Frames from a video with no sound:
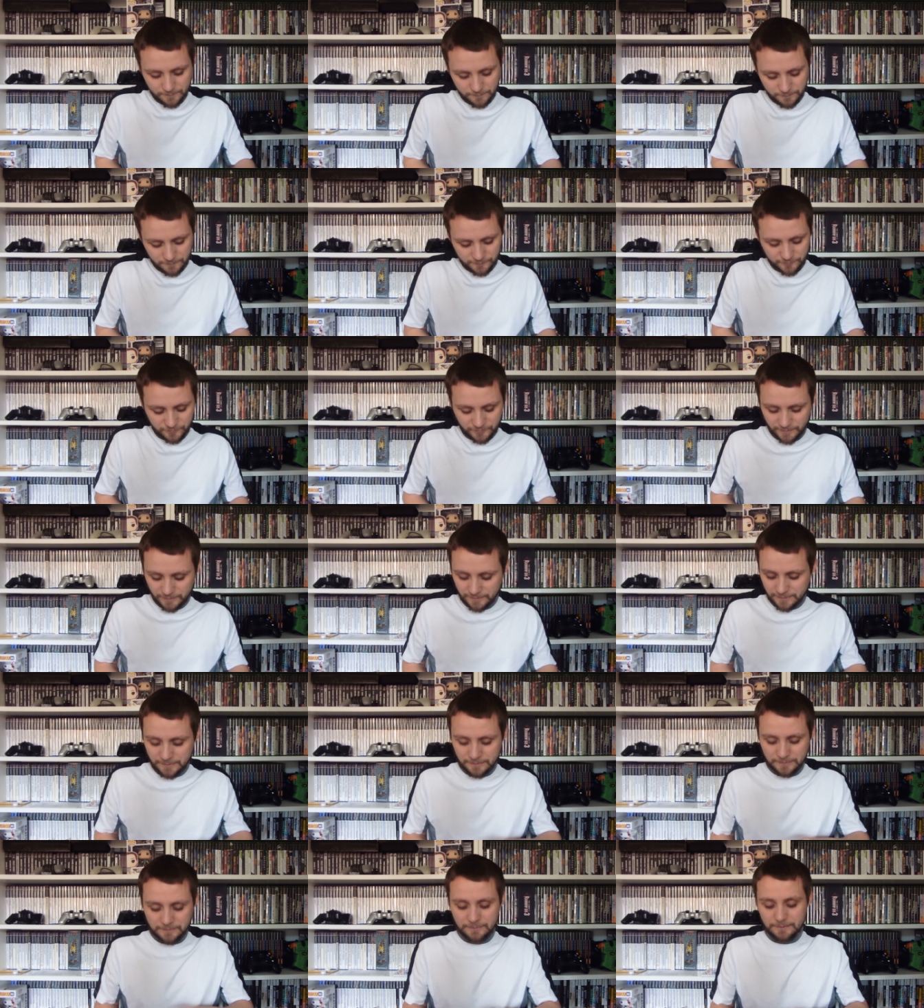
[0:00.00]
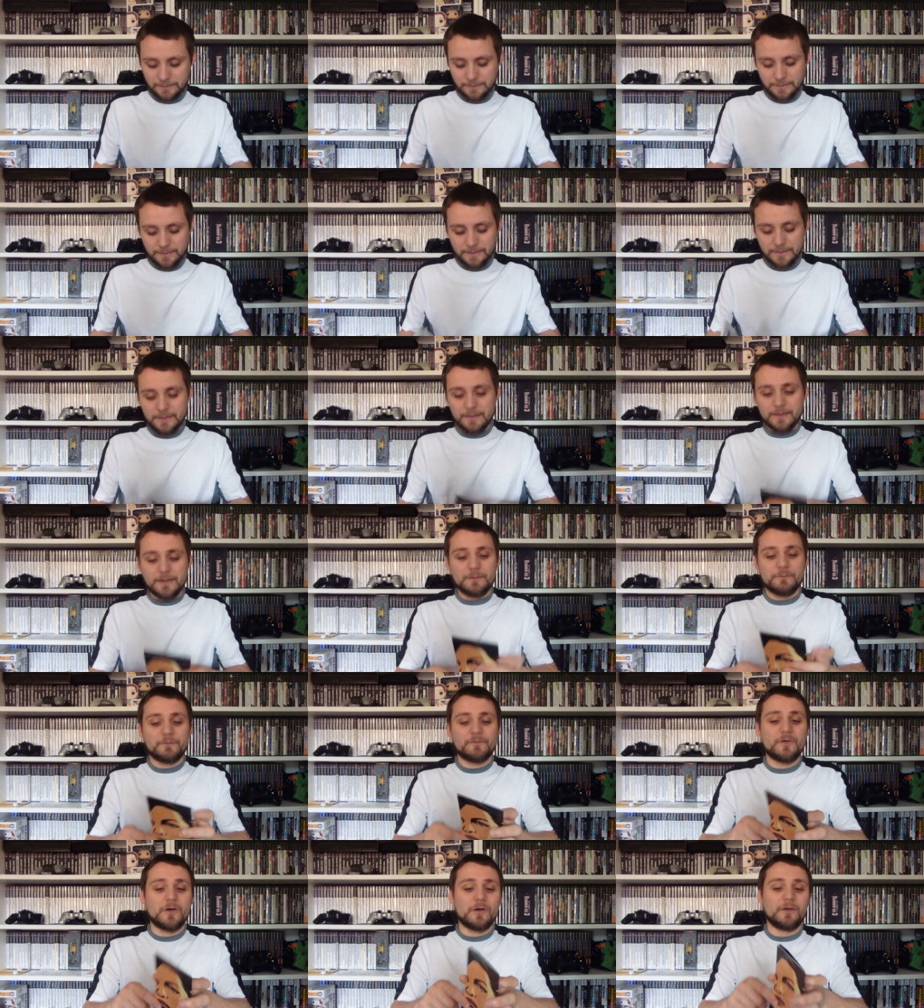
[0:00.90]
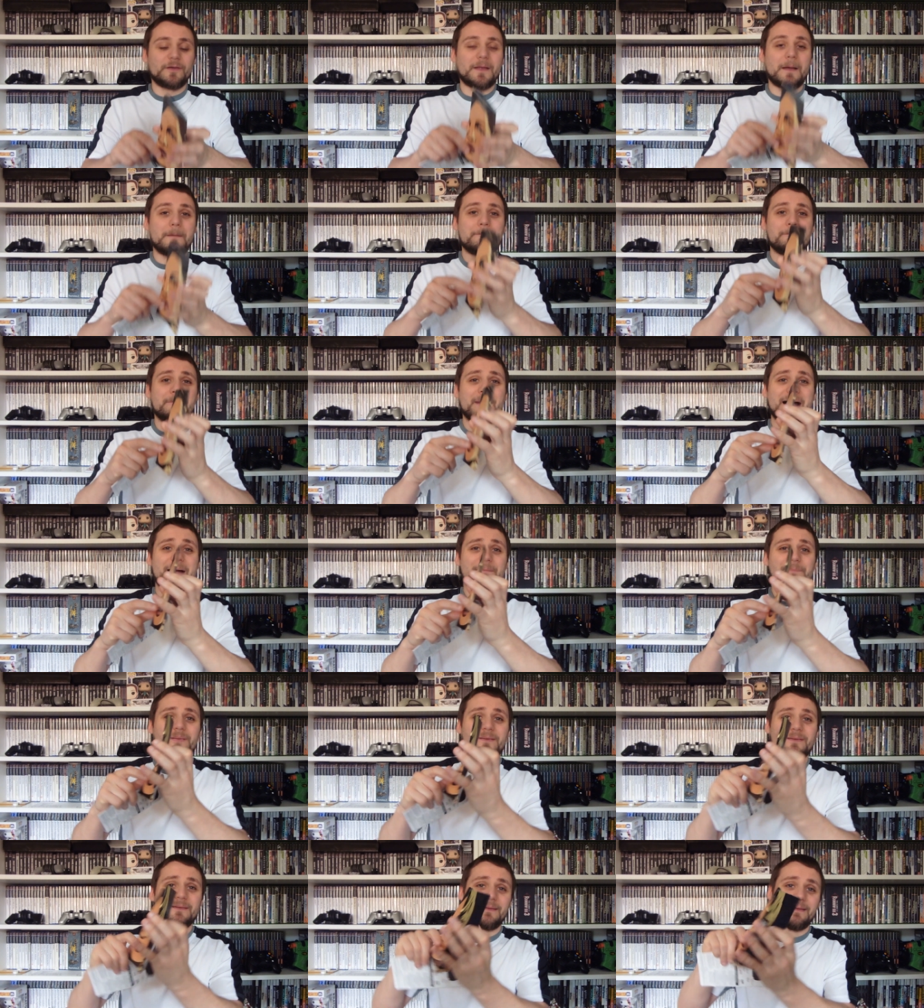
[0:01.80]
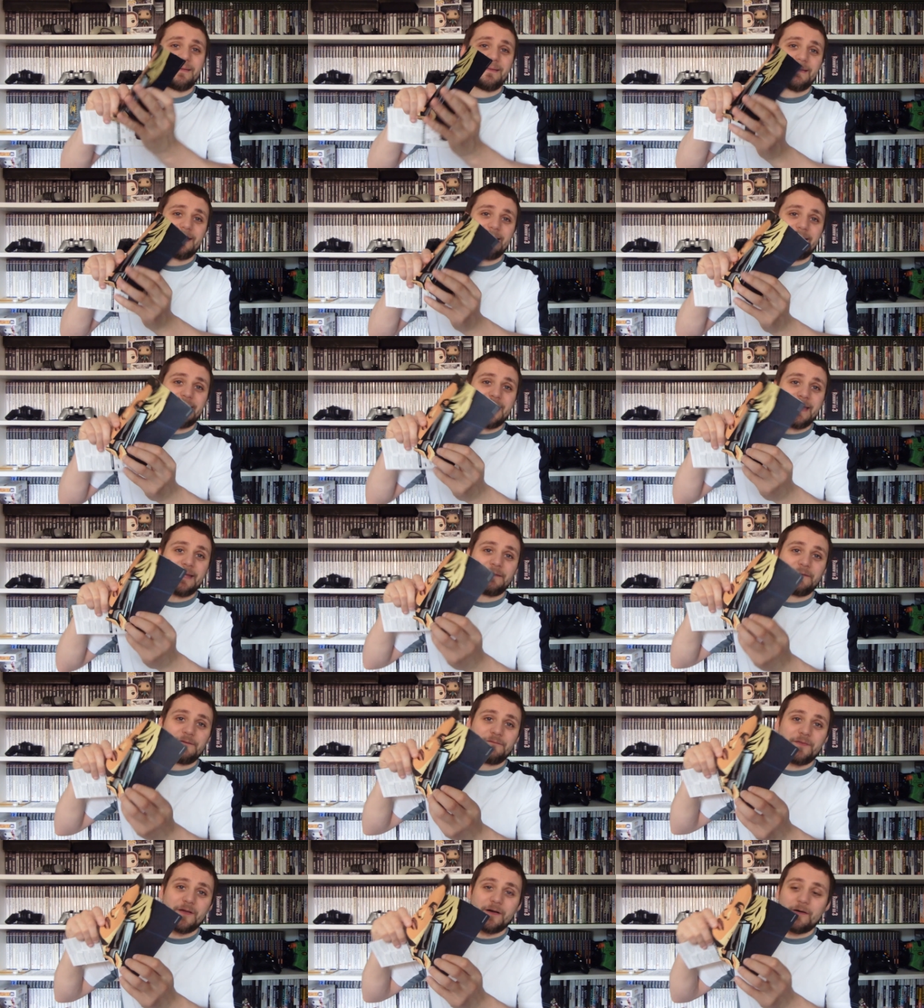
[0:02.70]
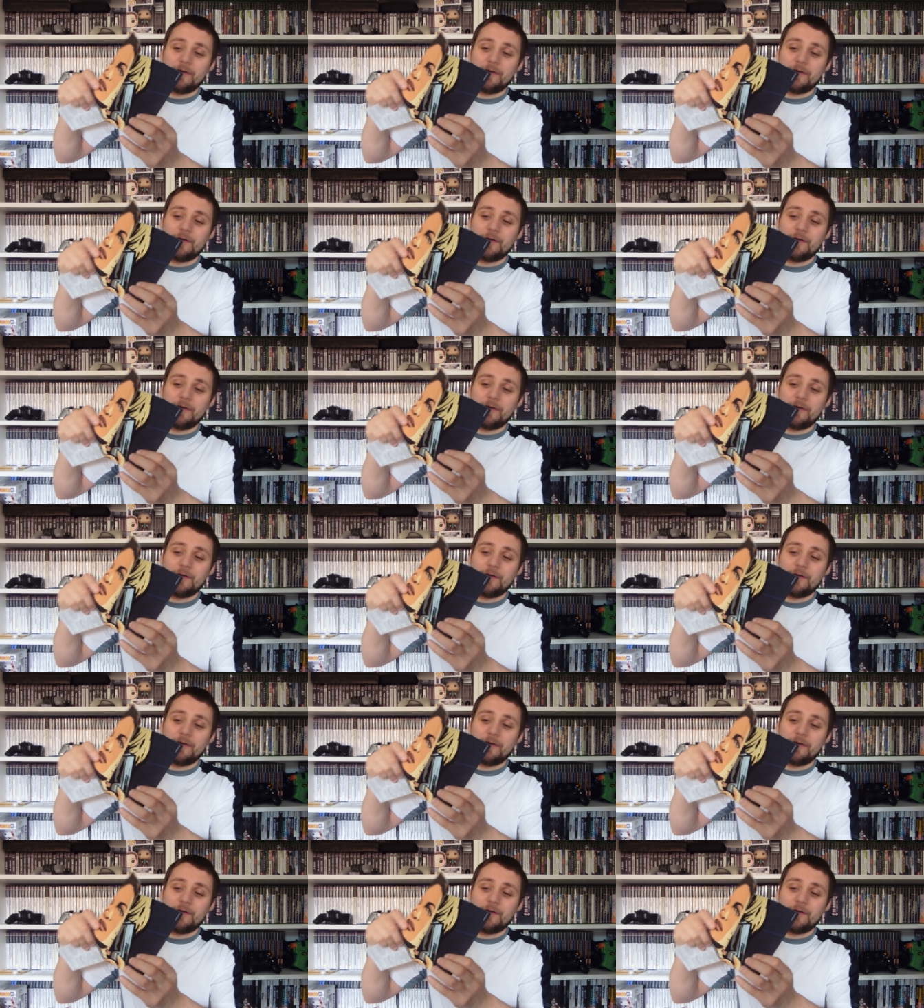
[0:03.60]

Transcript: I'll show you that. We've got a map again of the